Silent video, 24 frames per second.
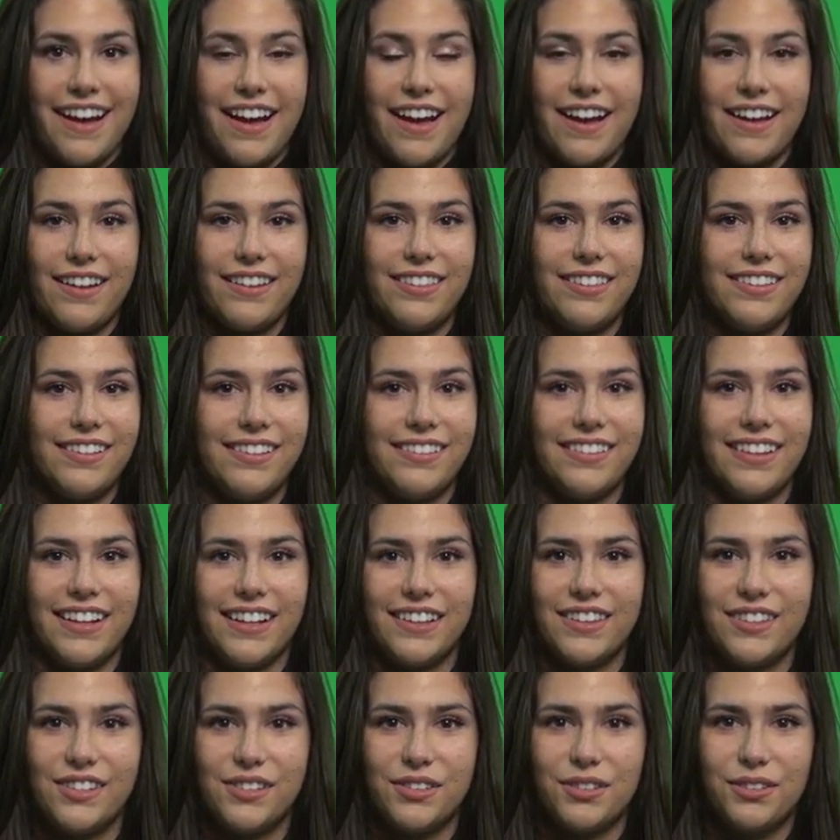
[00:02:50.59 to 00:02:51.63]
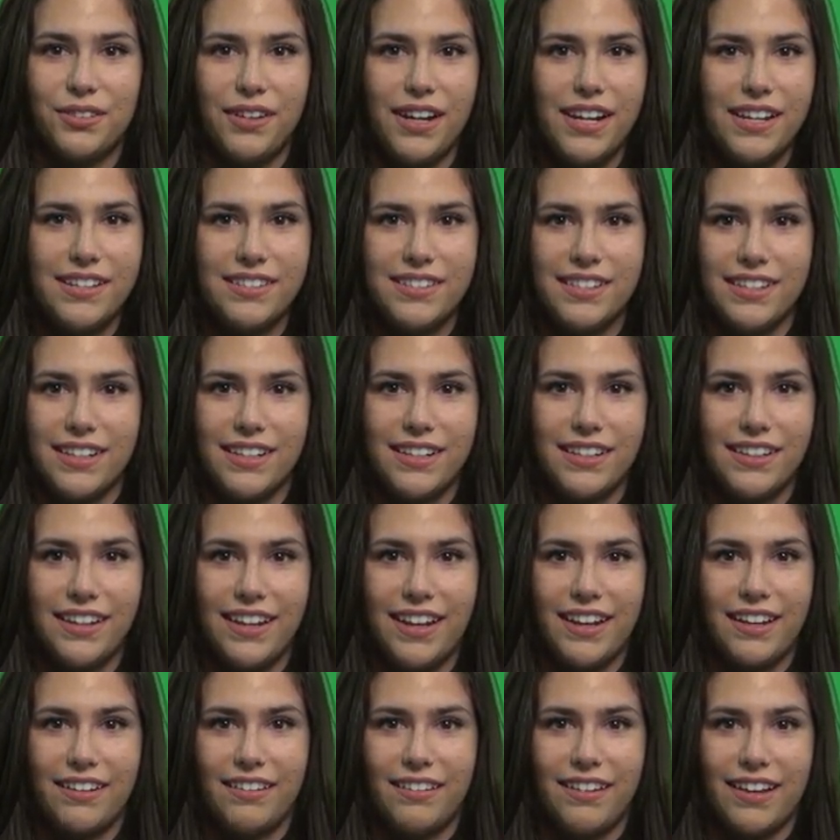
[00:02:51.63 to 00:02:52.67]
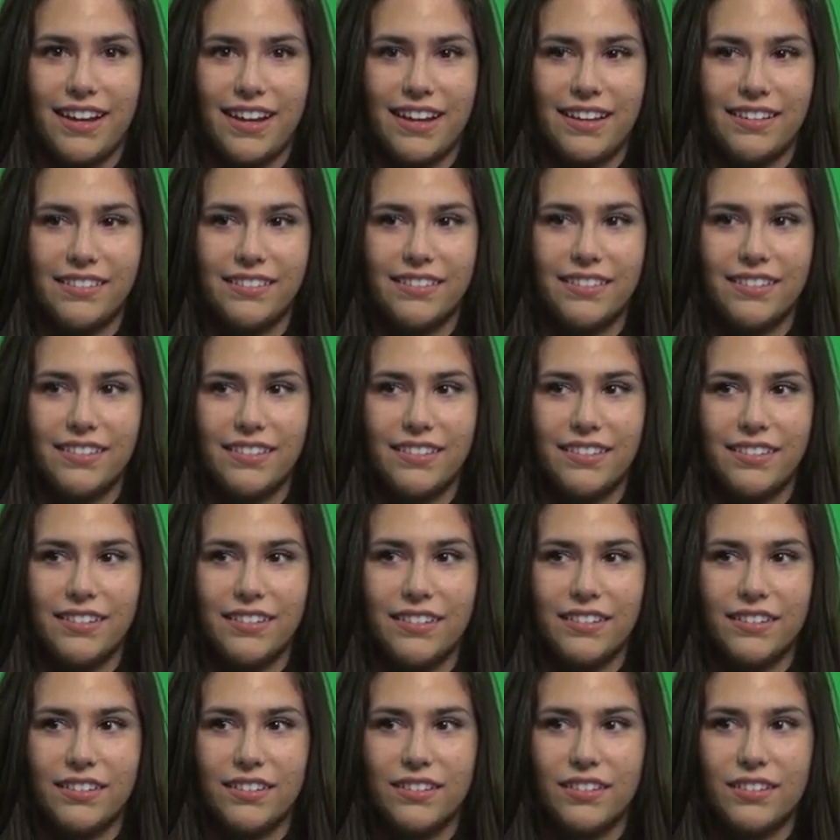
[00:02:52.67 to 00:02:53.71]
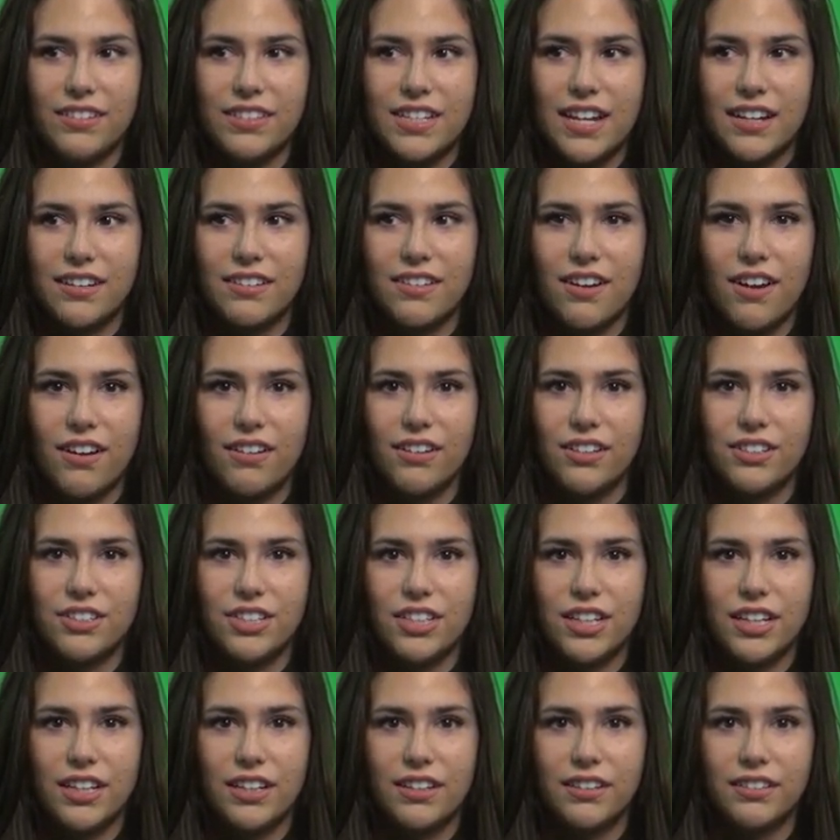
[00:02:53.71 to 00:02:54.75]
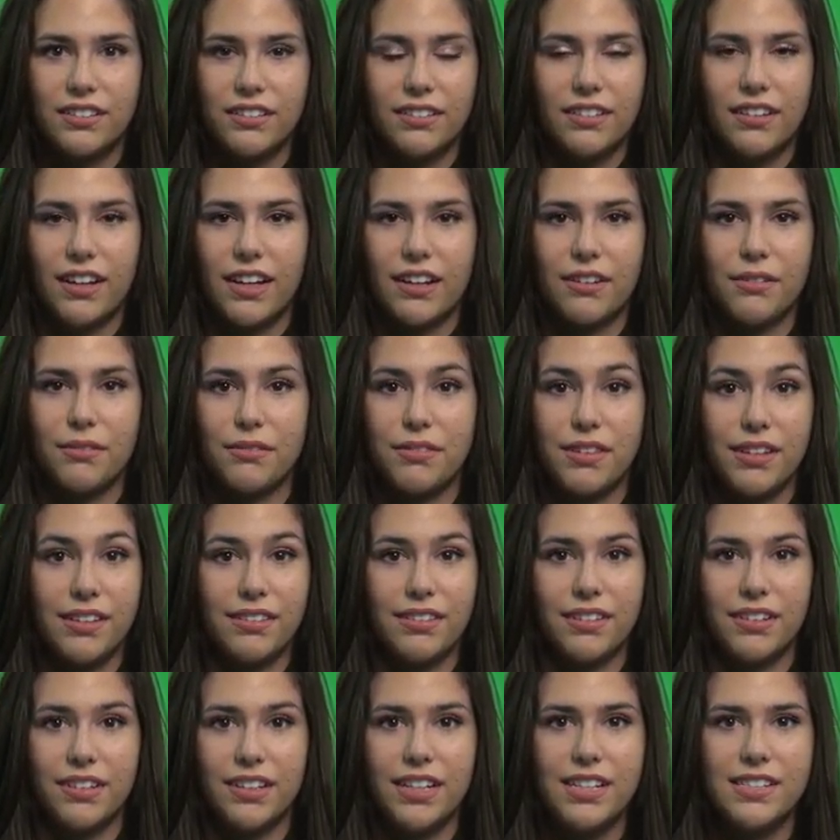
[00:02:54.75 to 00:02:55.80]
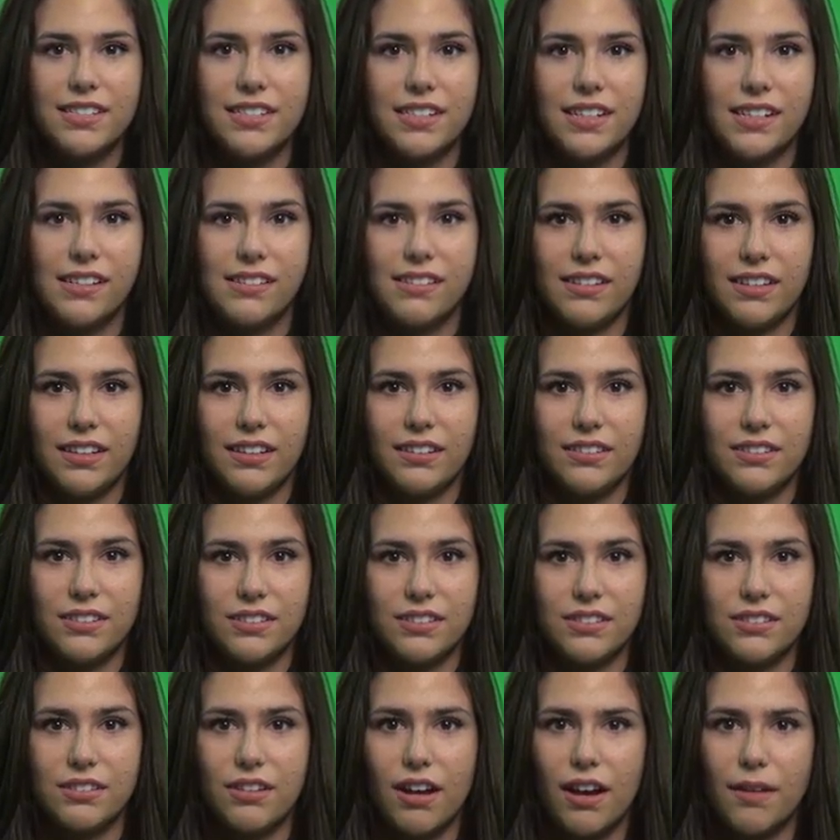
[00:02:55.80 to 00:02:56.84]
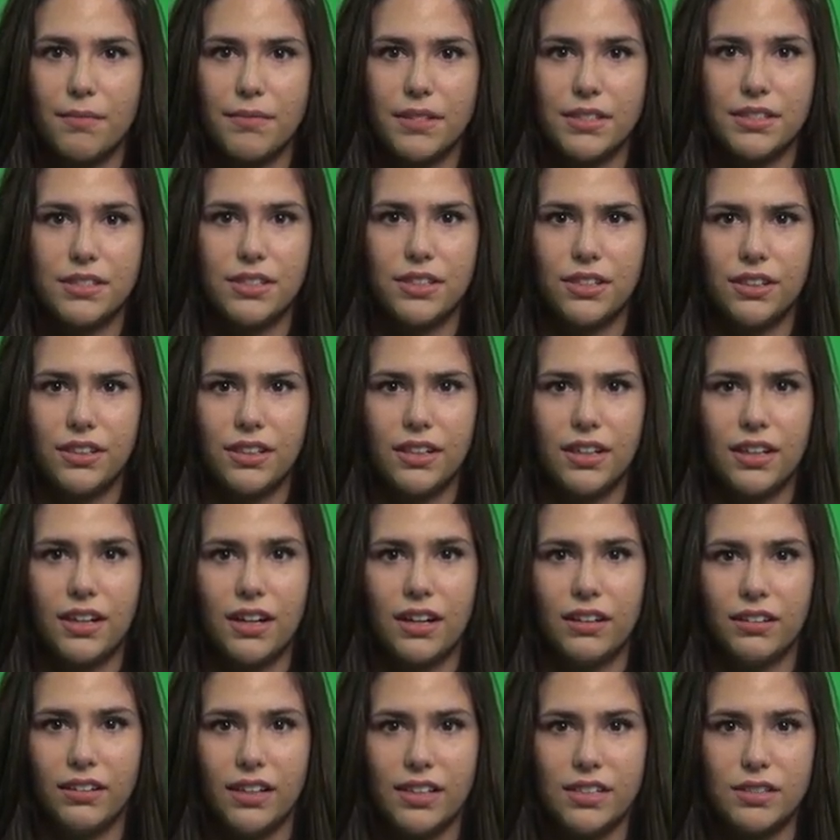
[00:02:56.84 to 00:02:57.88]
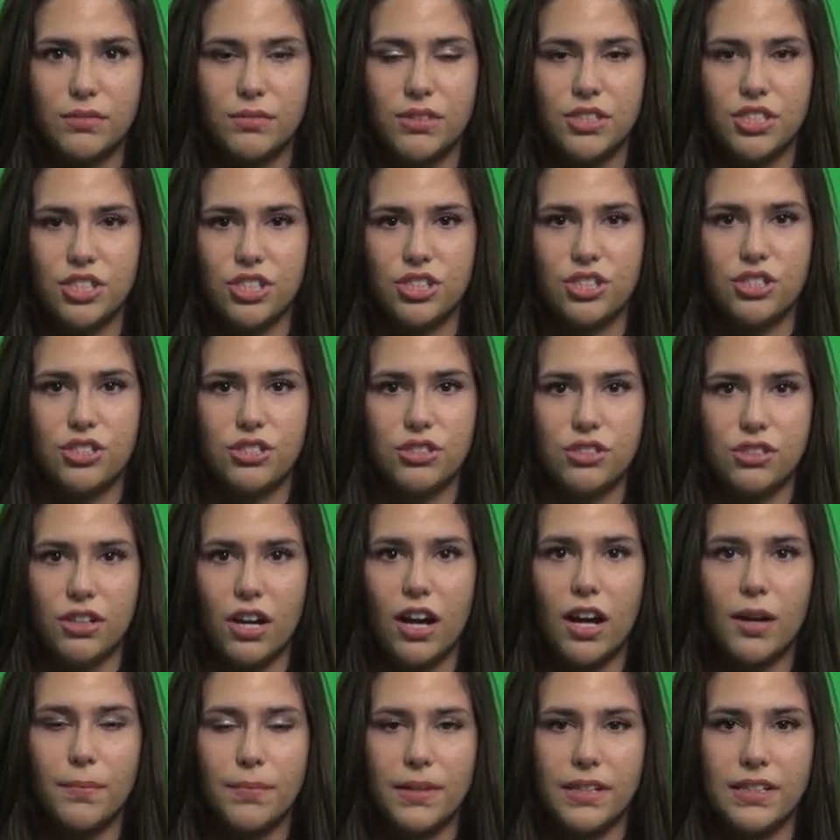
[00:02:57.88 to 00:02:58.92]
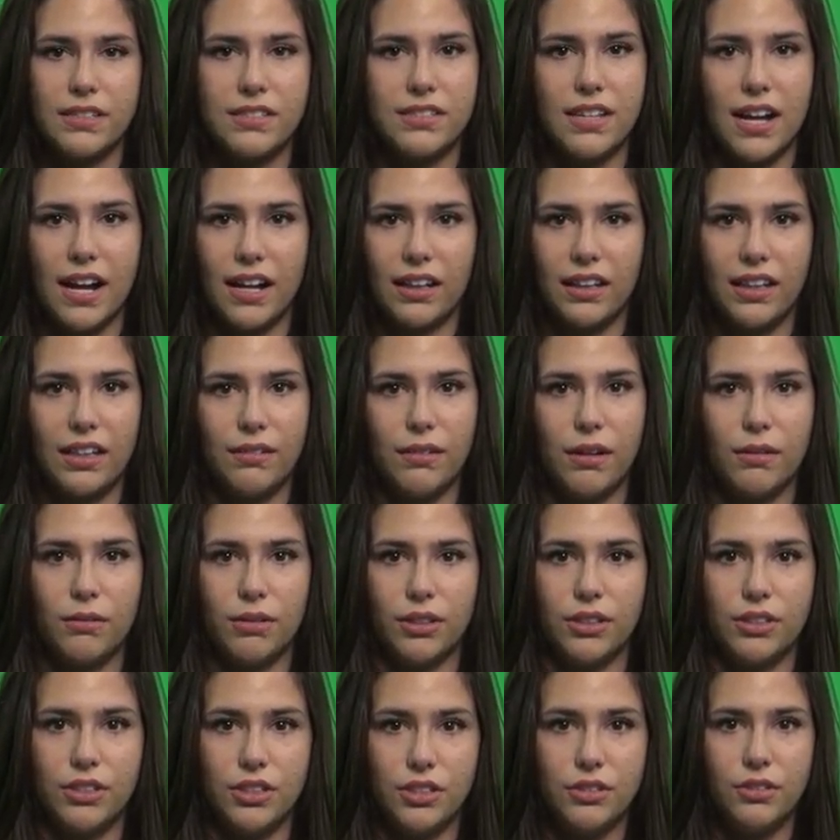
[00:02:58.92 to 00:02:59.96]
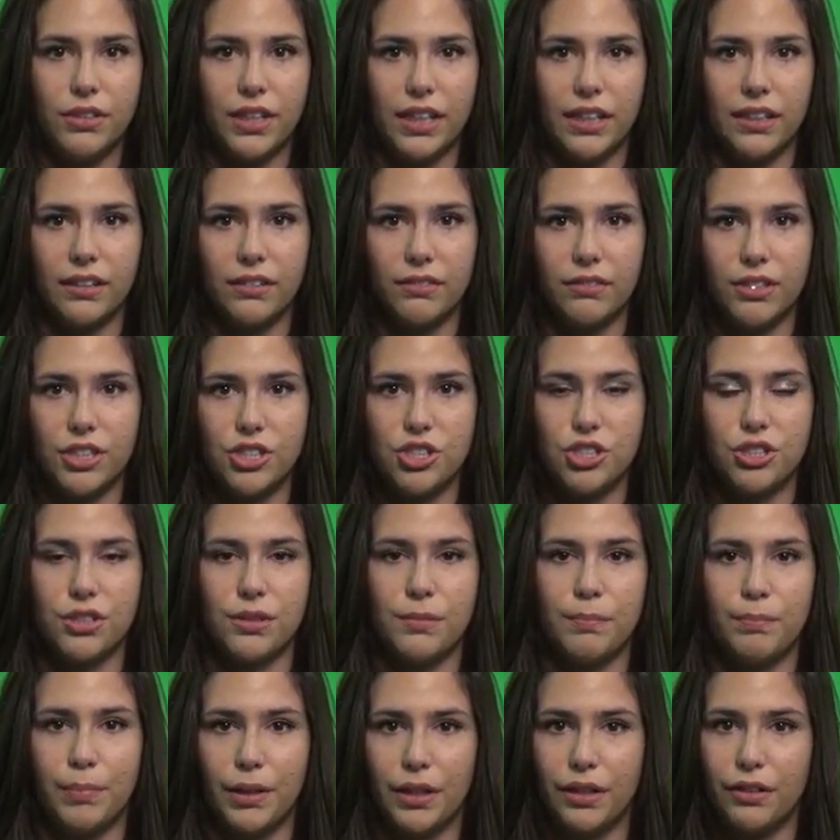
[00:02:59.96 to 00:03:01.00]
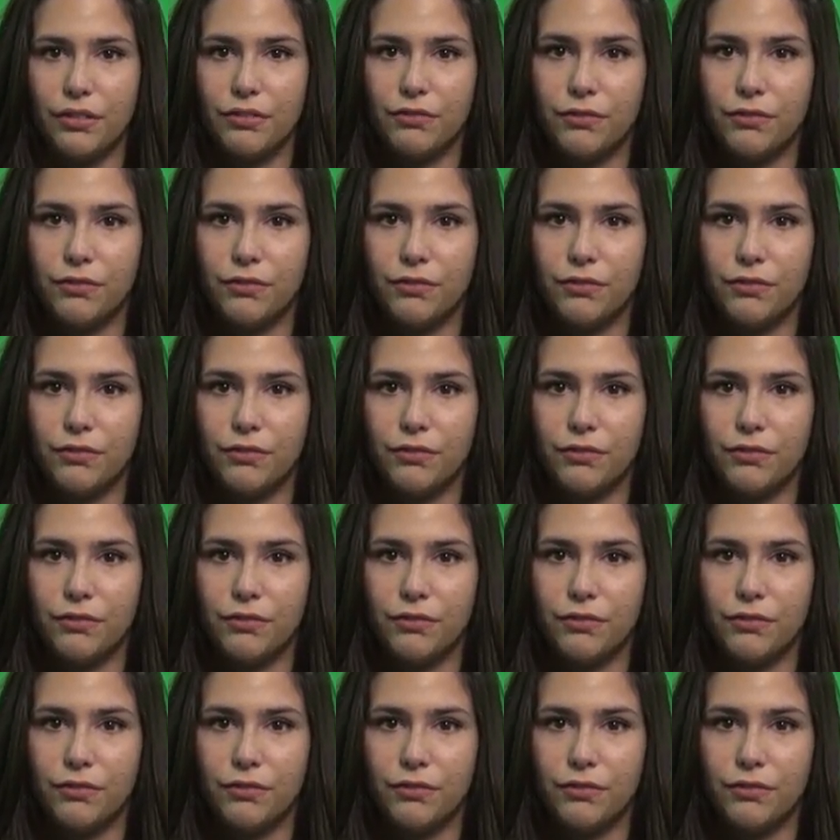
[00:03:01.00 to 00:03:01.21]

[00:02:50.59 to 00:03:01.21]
I think that's crazy, and that technology, I don't think there is anything to stop this cure unless we just stop exactly what we're doing. We shouldn't burn